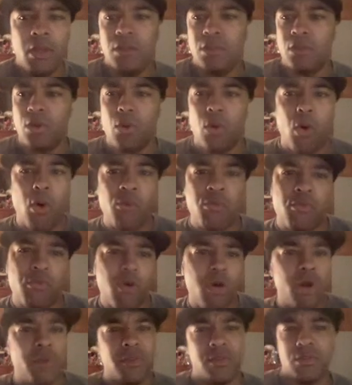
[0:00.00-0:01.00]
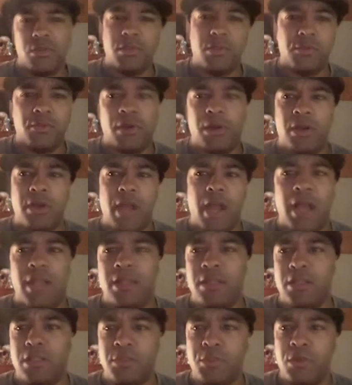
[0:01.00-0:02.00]
So overall, this was a very
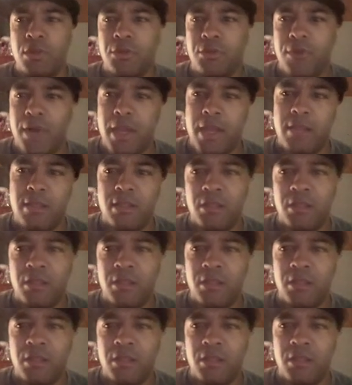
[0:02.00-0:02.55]
highly disputed fight.